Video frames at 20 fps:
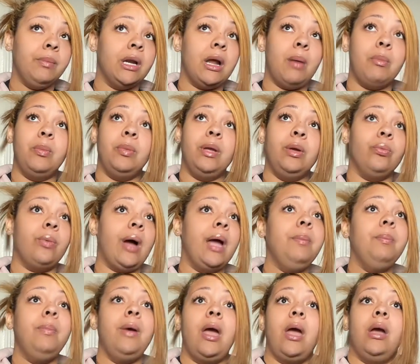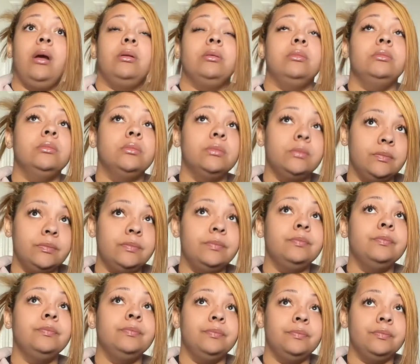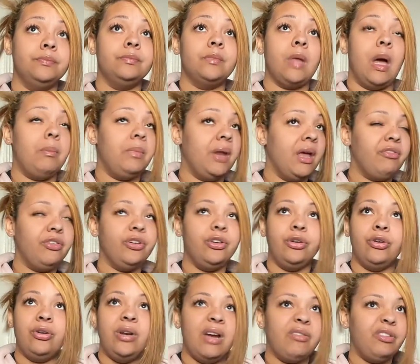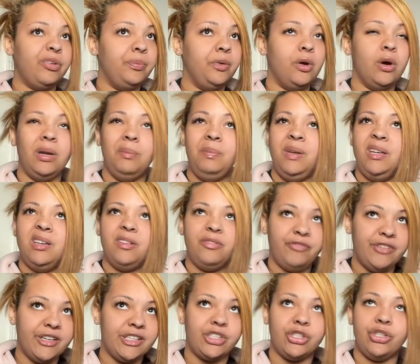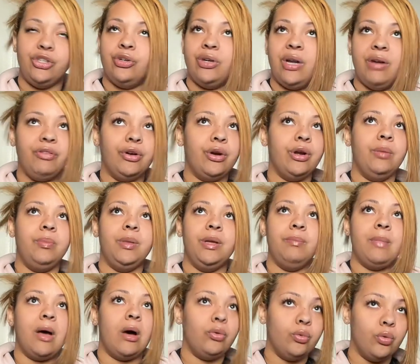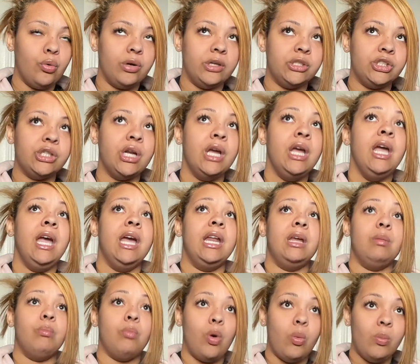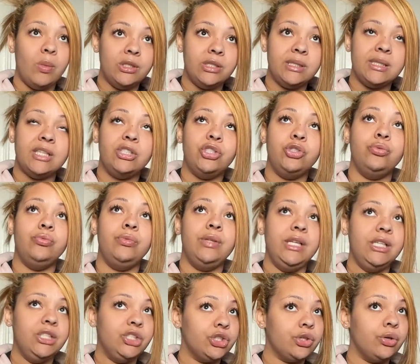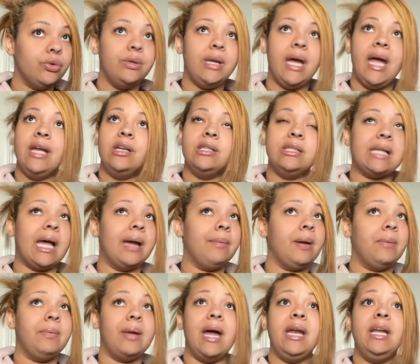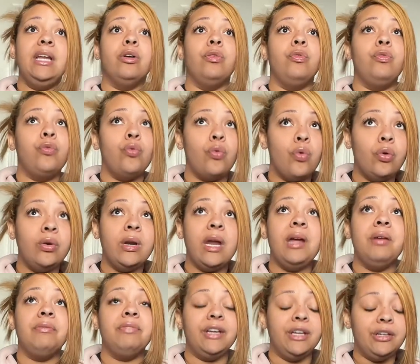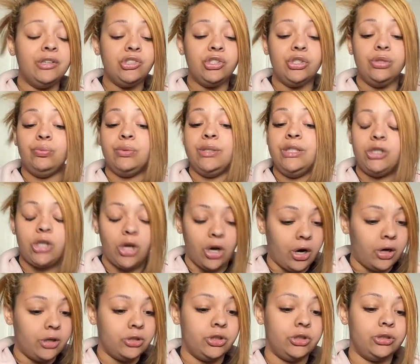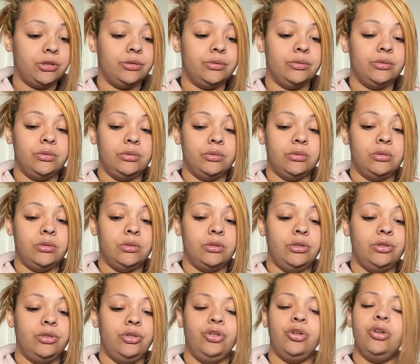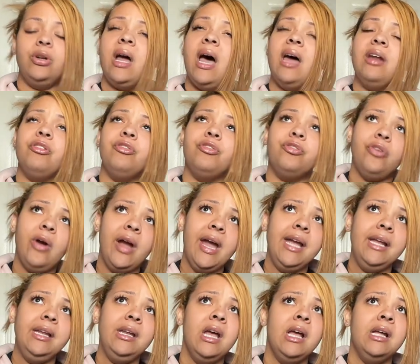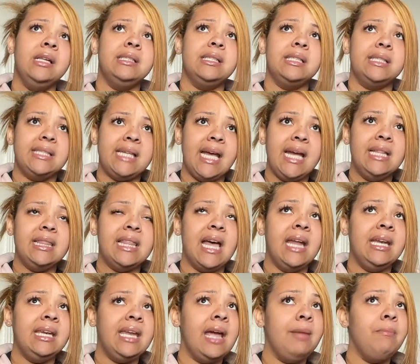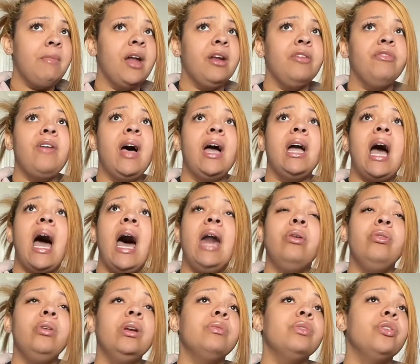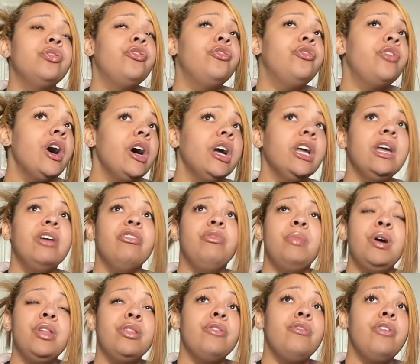vitamin. I'm going to be right back. You're never going to be deficient. You're never going to be malnourished. And in moments that you need your day, it's like, baby, I need a full day of energy recharge. You're not afraid to take that day. Matter of fact, I don't give a fuck if